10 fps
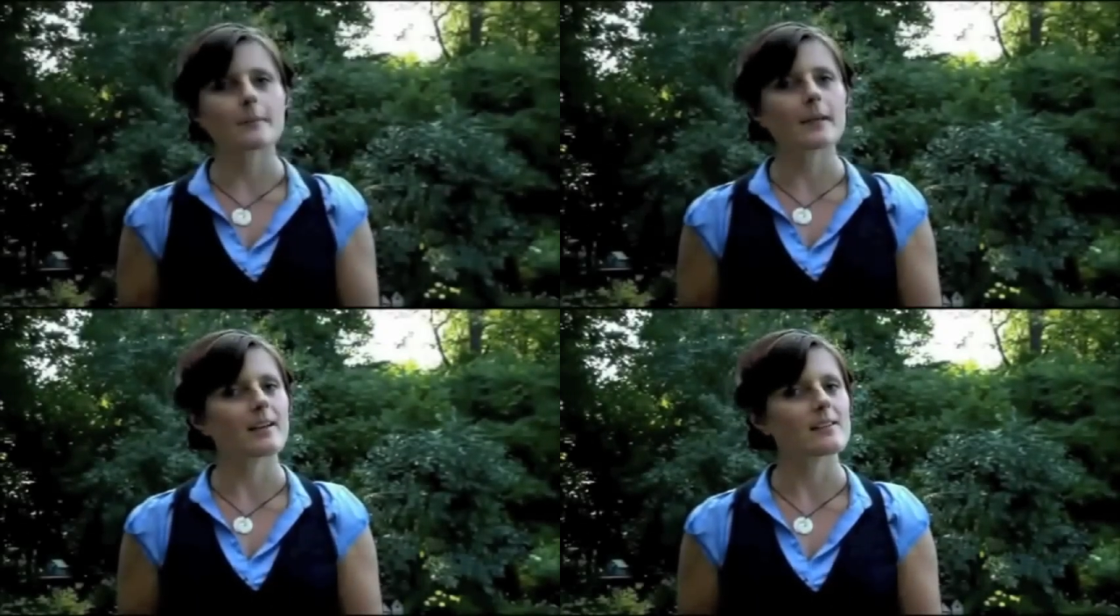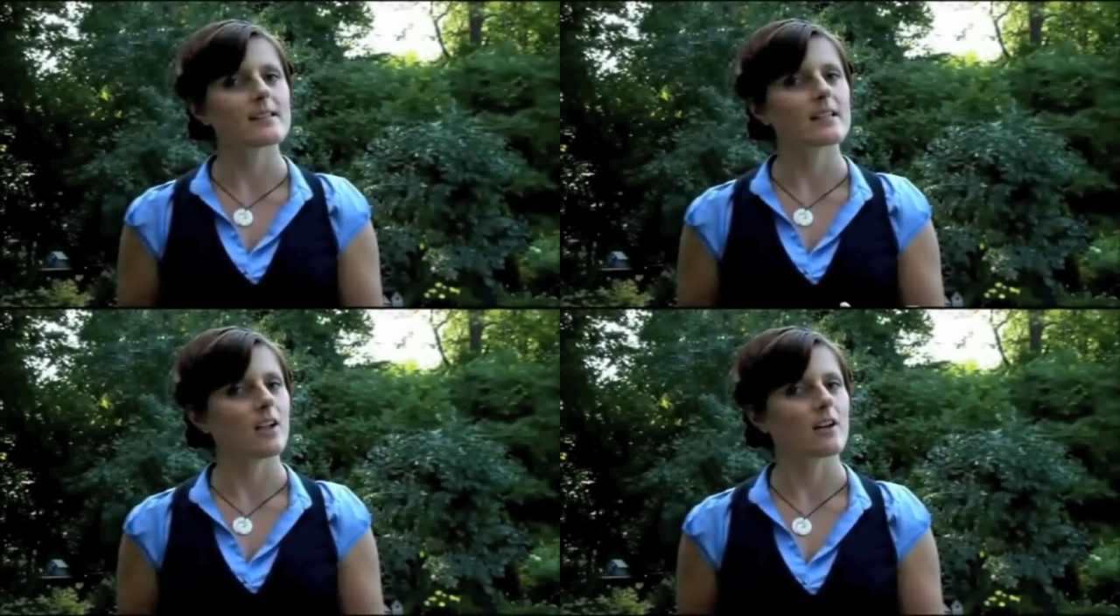because
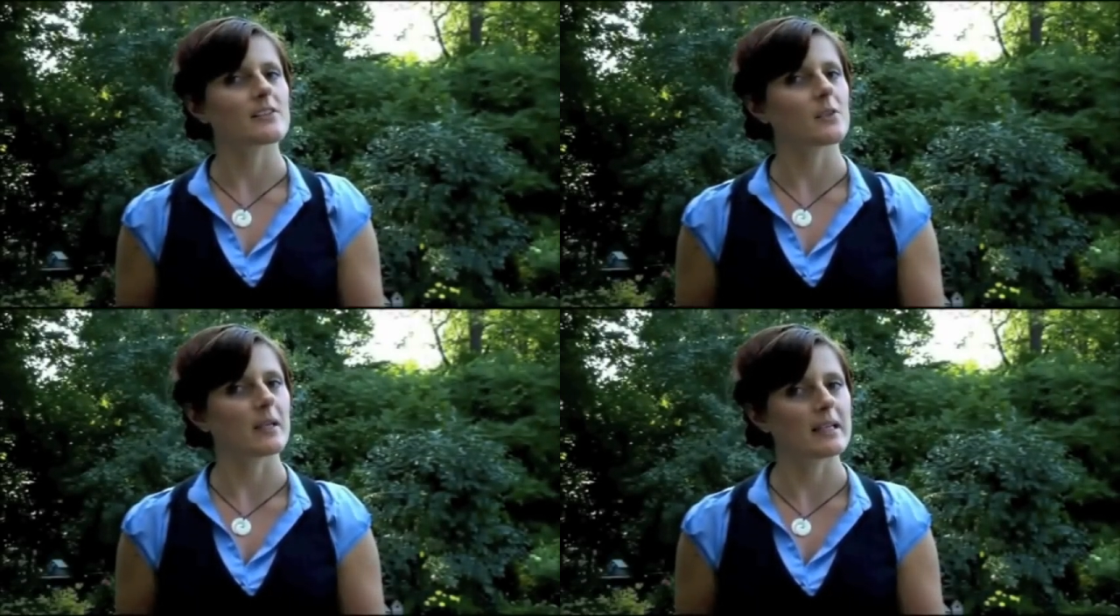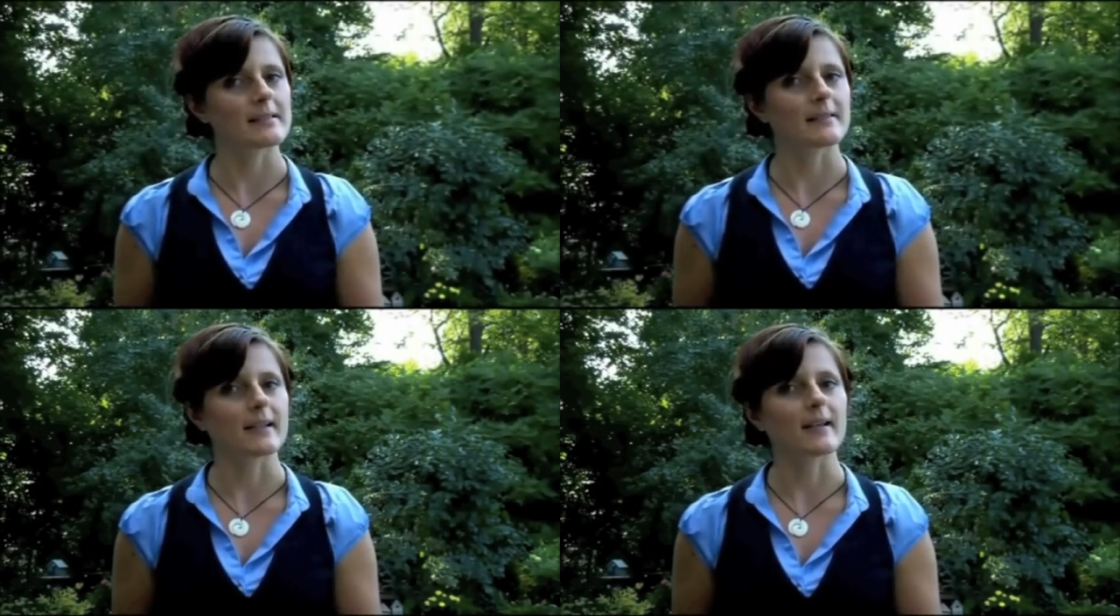they clogged so
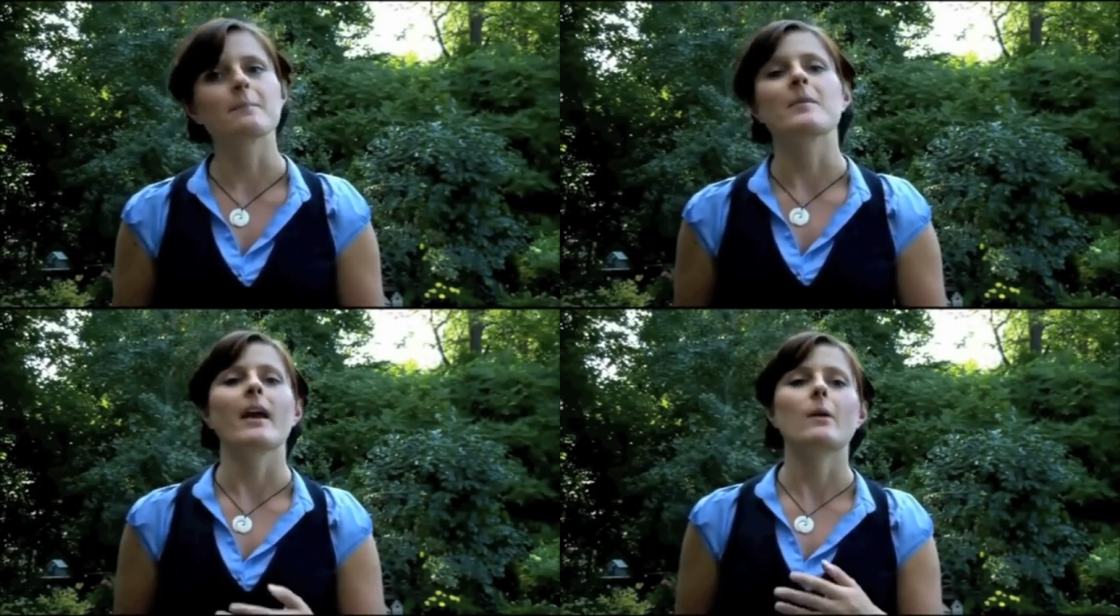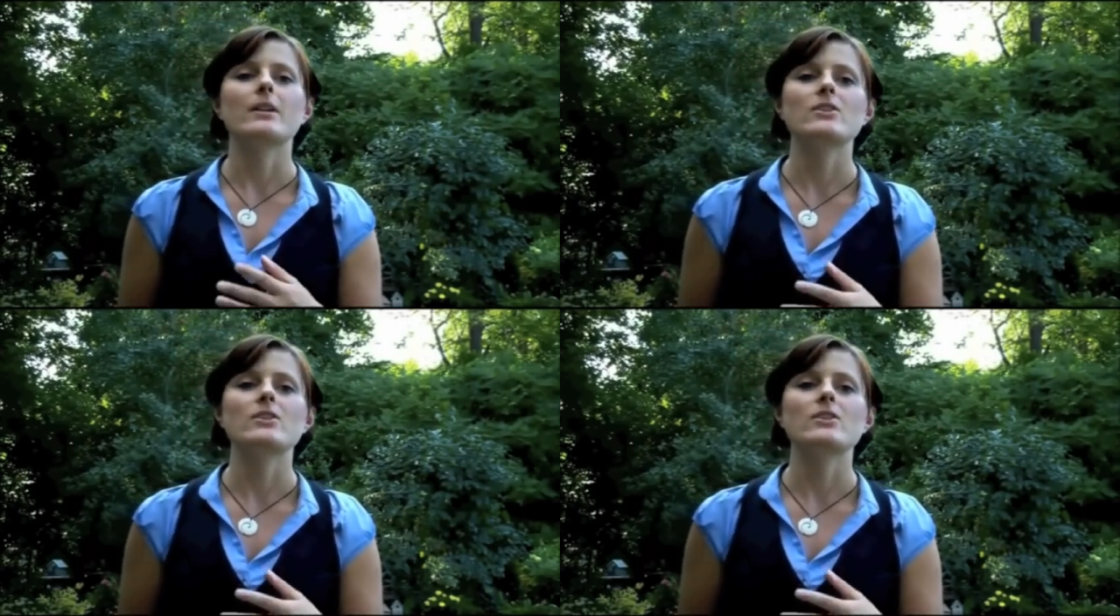easily, and when